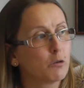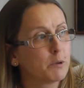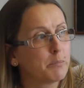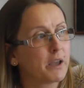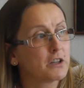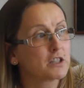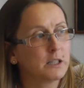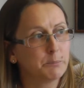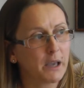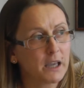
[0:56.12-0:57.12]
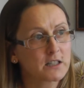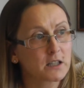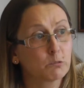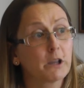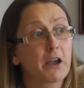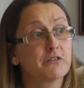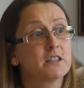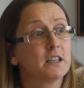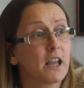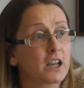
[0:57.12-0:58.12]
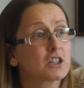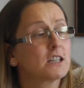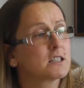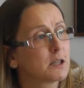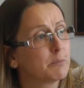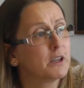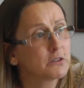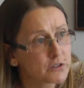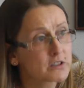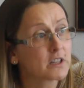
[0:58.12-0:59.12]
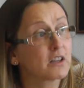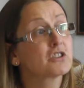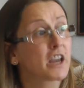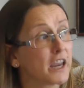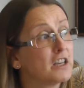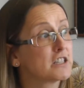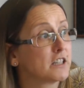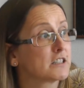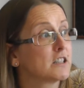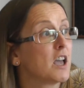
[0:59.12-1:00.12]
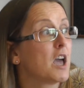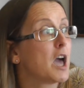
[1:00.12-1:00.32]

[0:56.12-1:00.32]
global pension debates, and we have seen actually some interesting changes